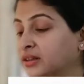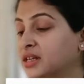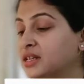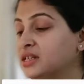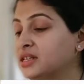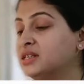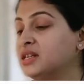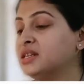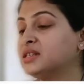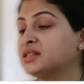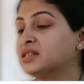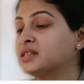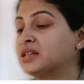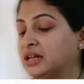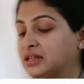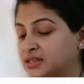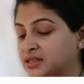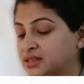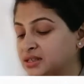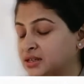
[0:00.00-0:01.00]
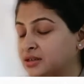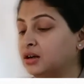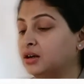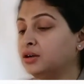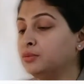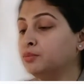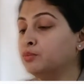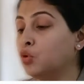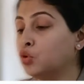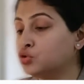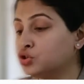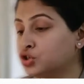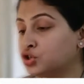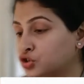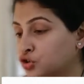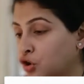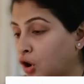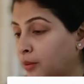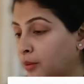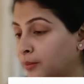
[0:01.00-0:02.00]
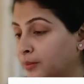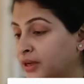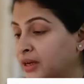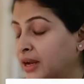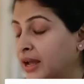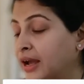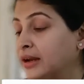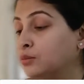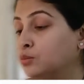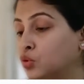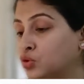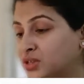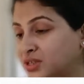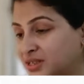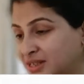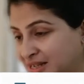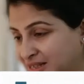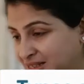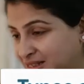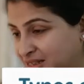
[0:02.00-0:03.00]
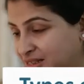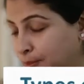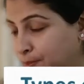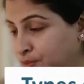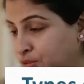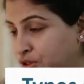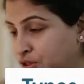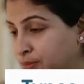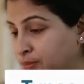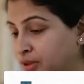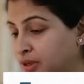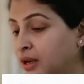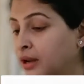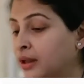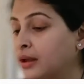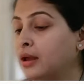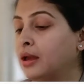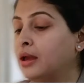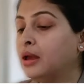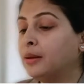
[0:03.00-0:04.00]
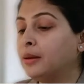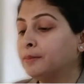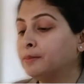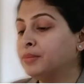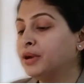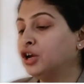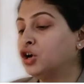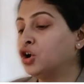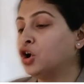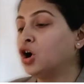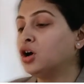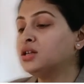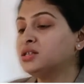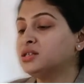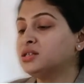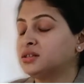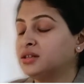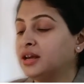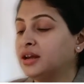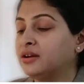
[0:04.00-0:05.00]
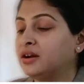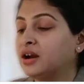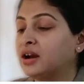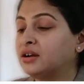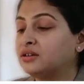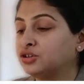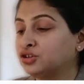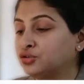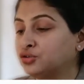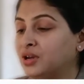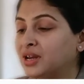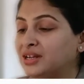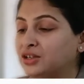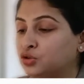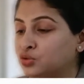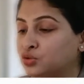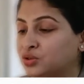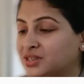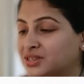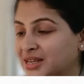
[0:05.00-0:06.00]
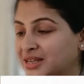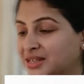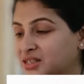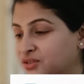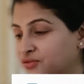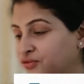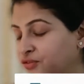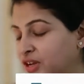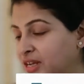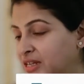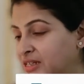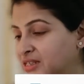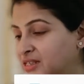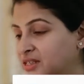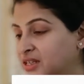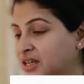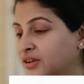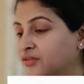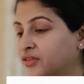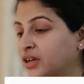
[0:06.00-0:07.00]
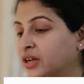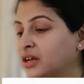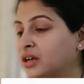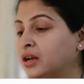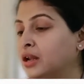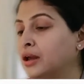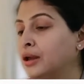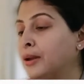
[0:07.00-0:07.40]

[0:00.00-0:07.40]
This is considered most common and most acceptable because there are 3 to 6 feeds given